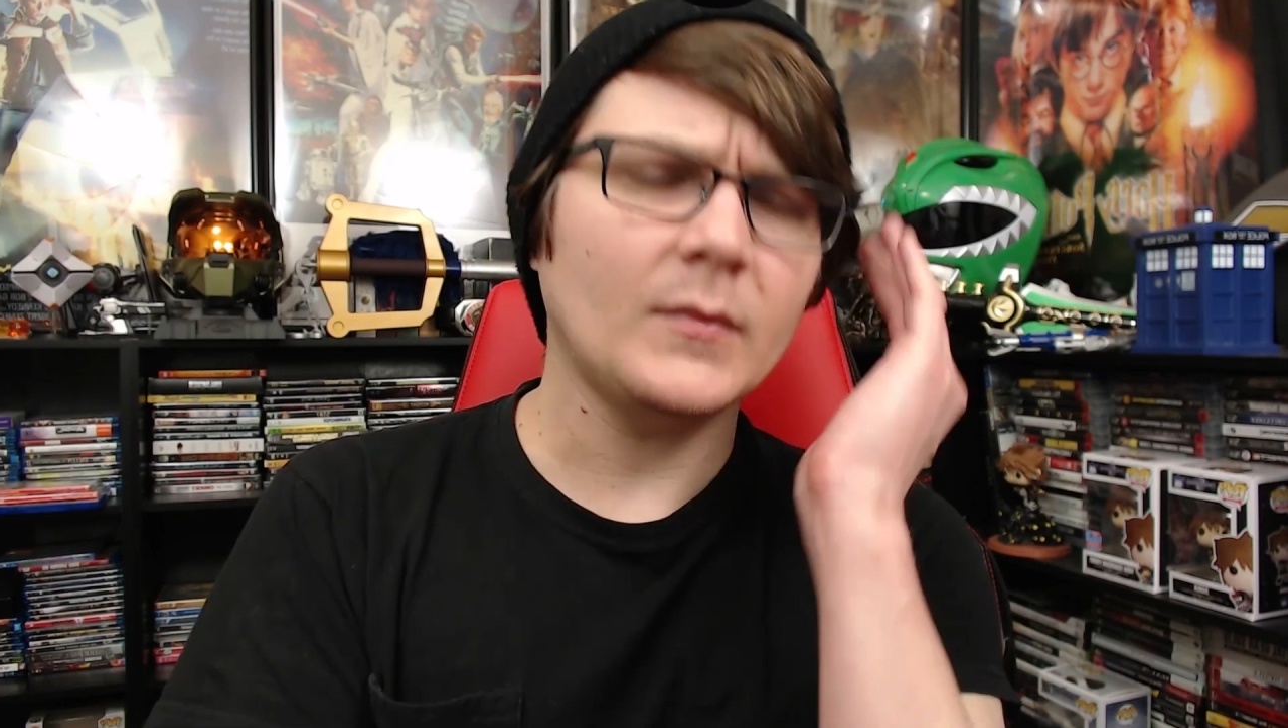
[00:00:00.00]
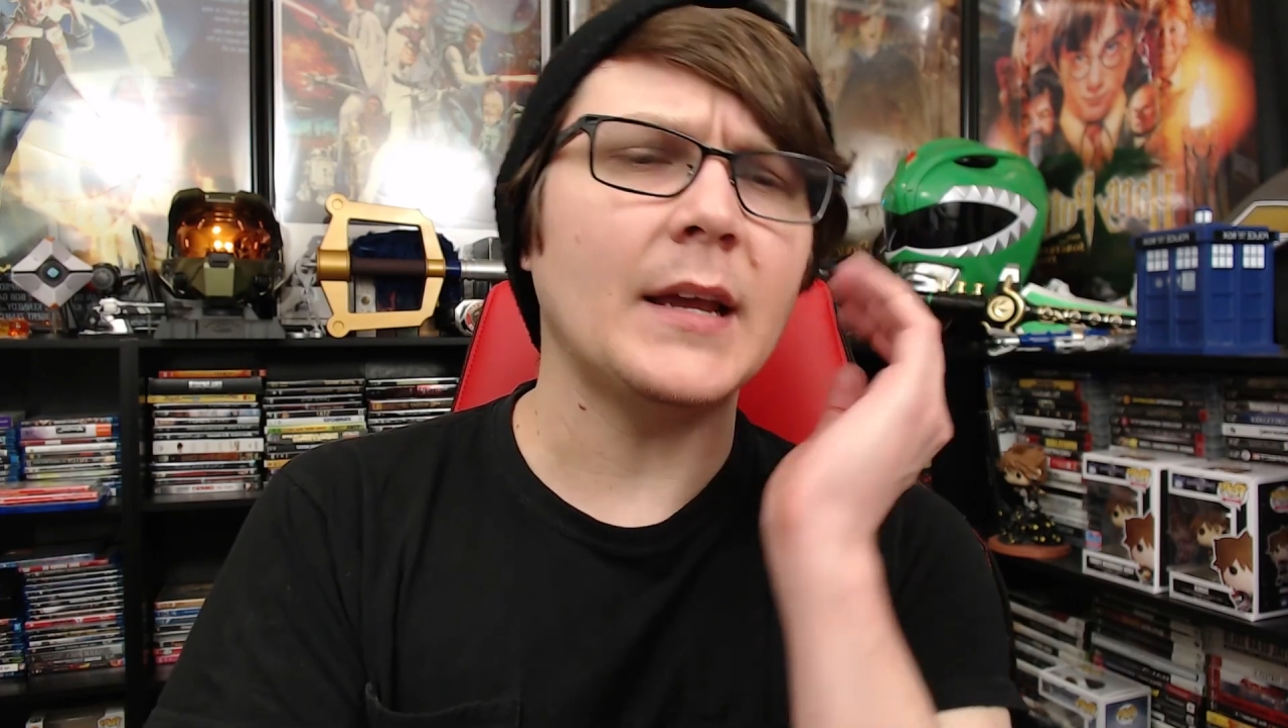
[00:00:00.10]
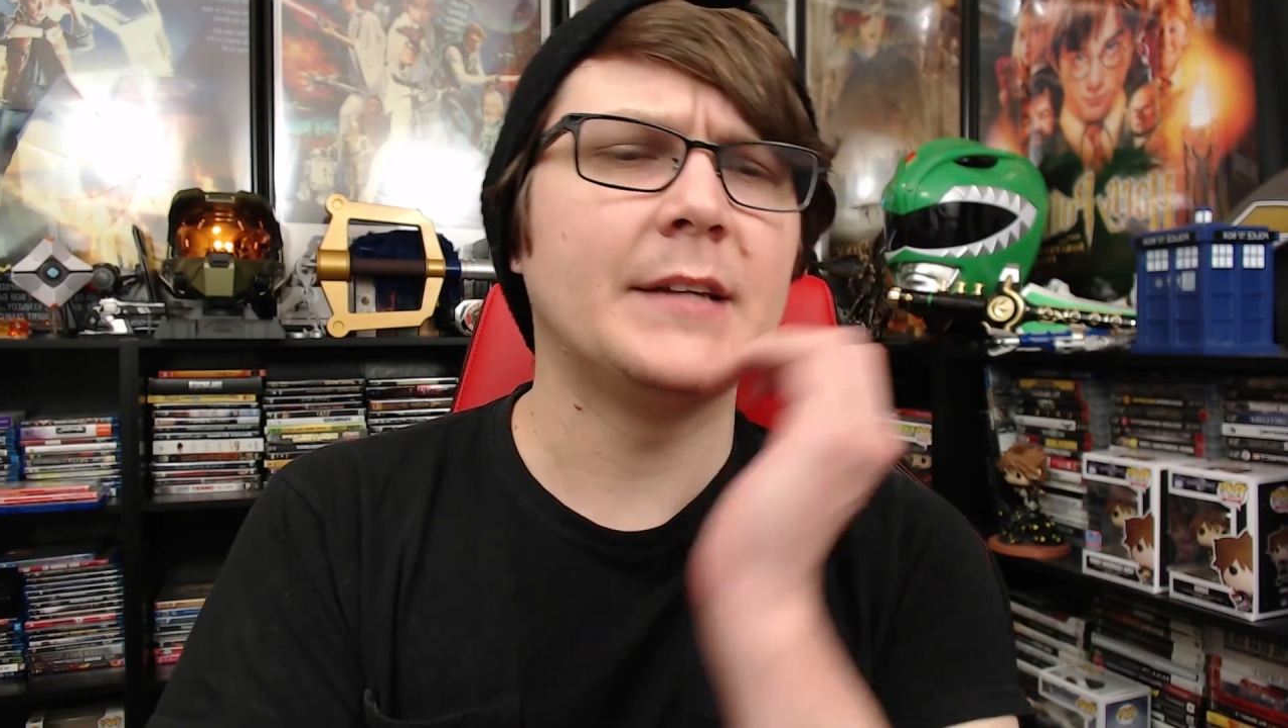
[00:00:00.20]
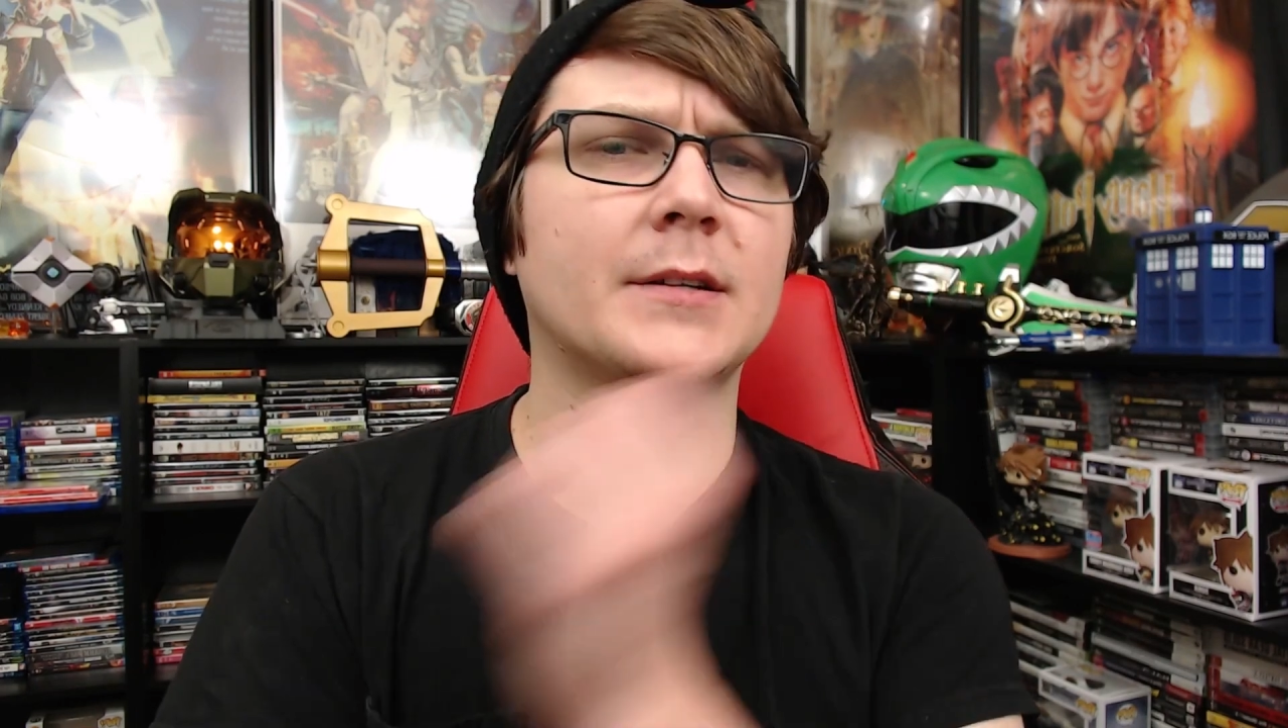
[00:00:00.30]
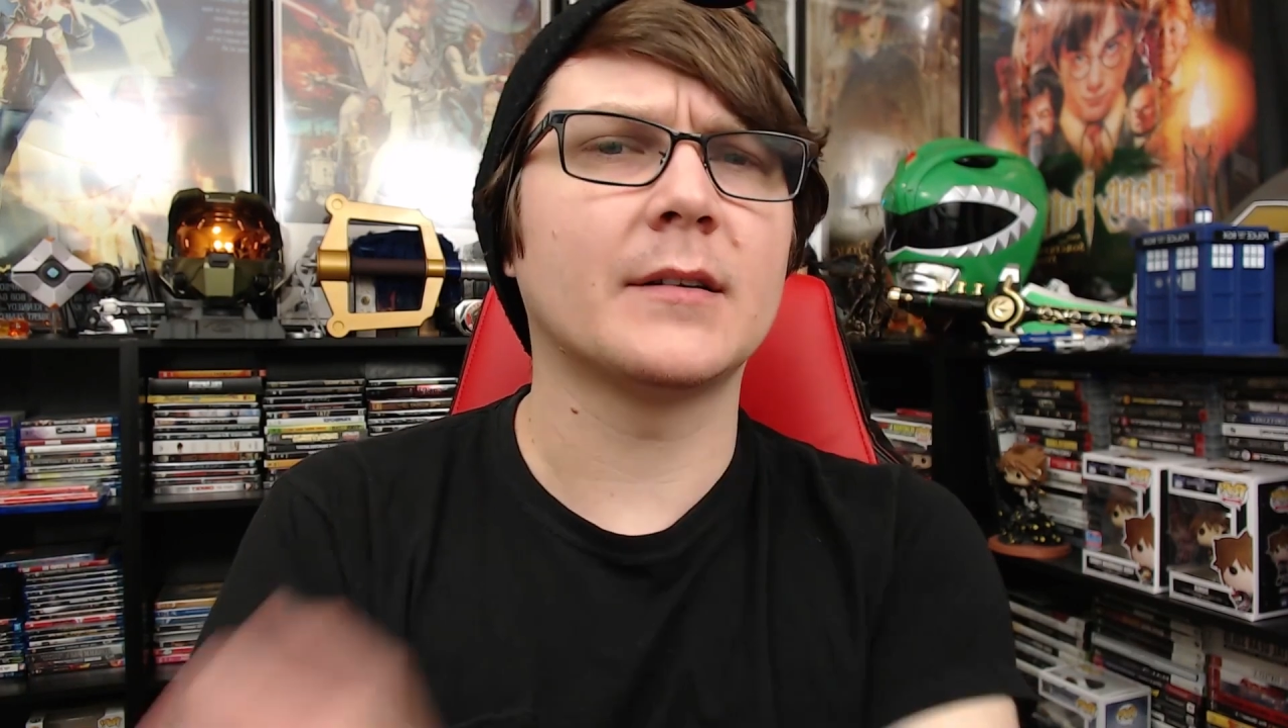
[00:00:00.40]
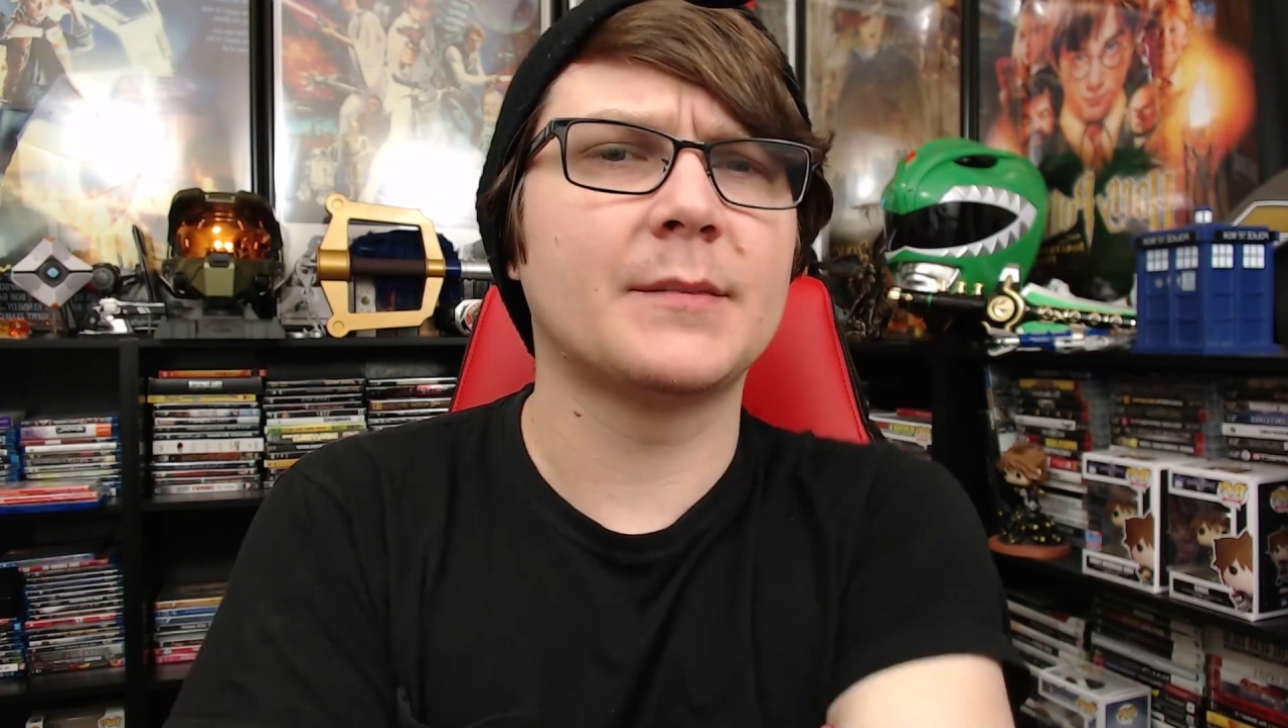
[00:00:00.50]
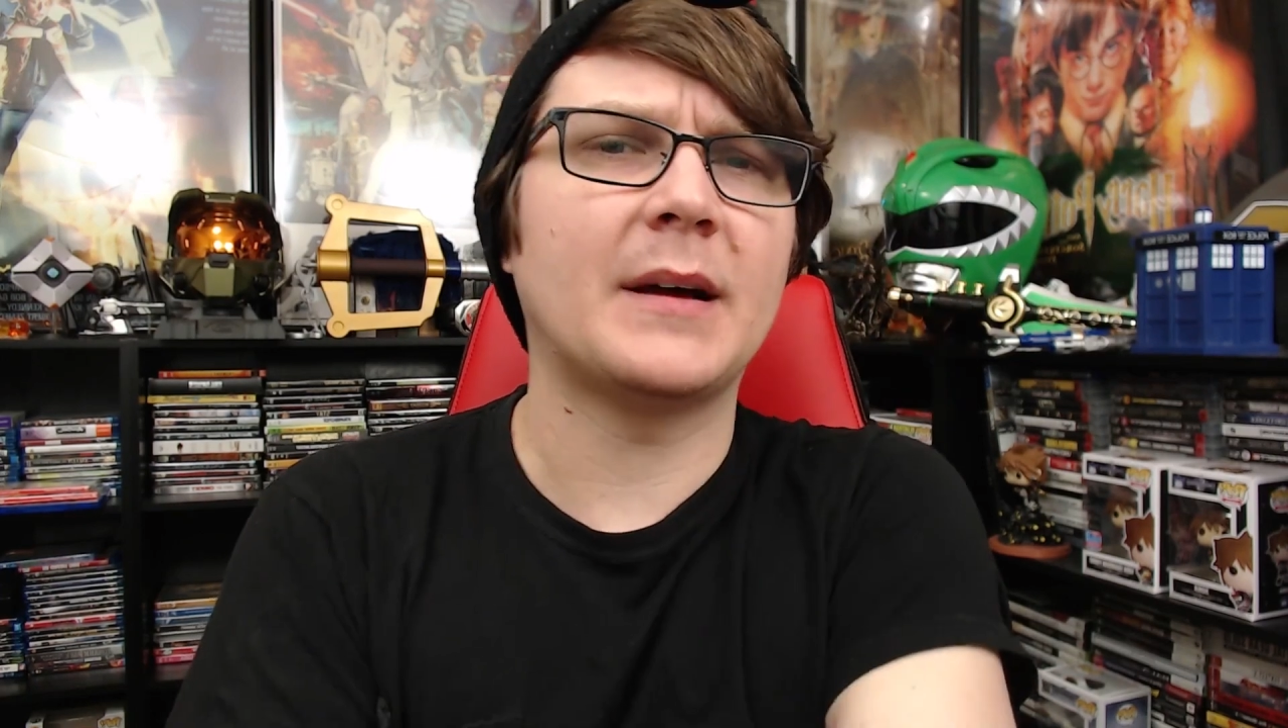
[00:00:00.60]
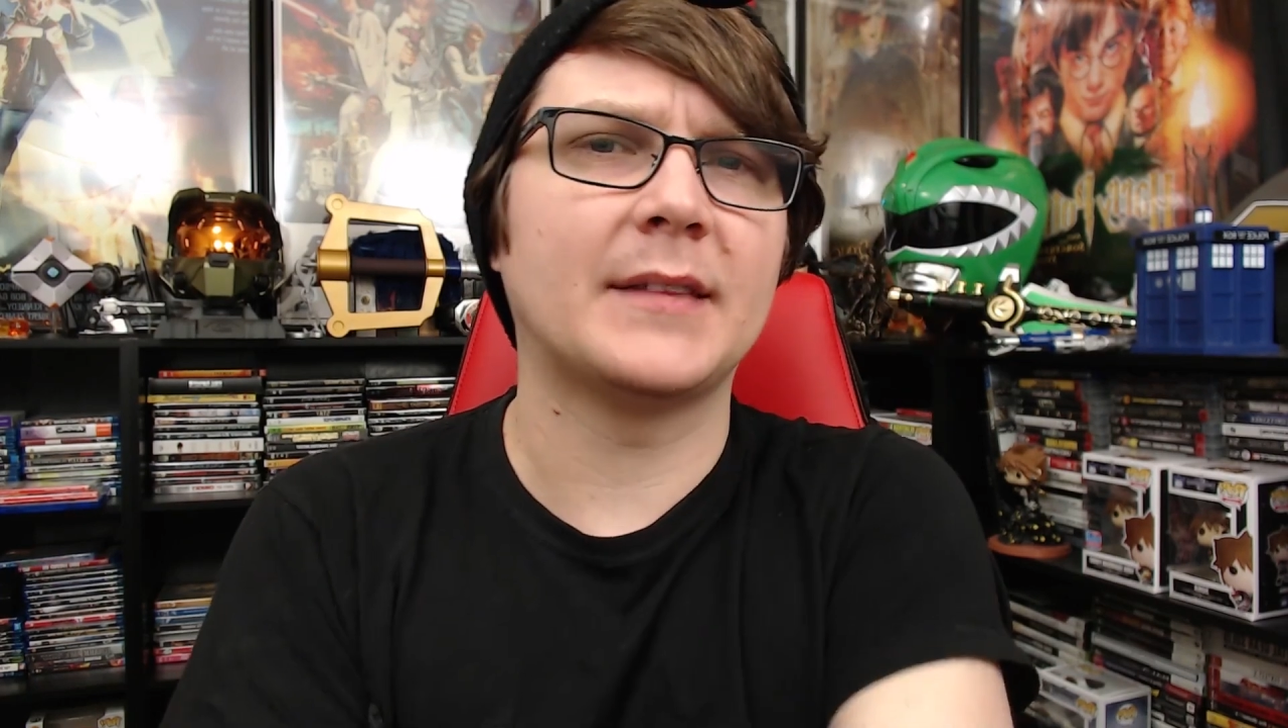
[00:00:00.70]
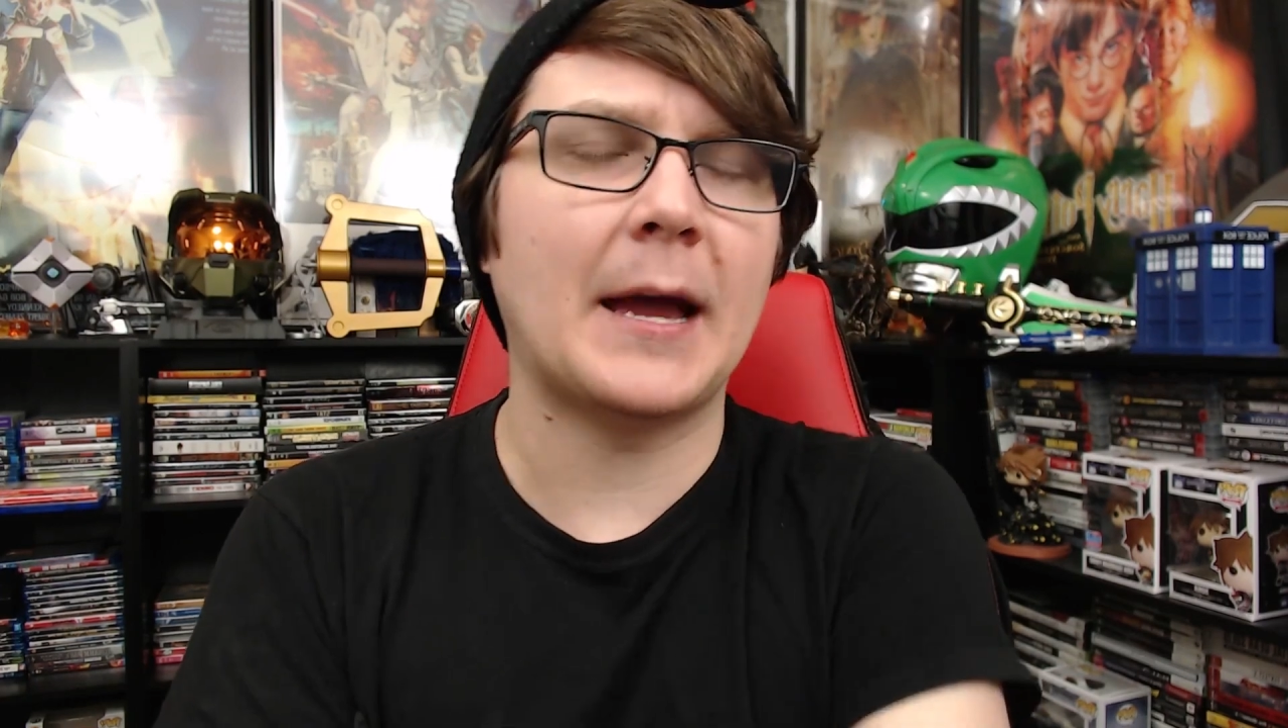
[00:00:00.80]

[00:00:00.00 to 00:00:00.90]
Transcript: he talks about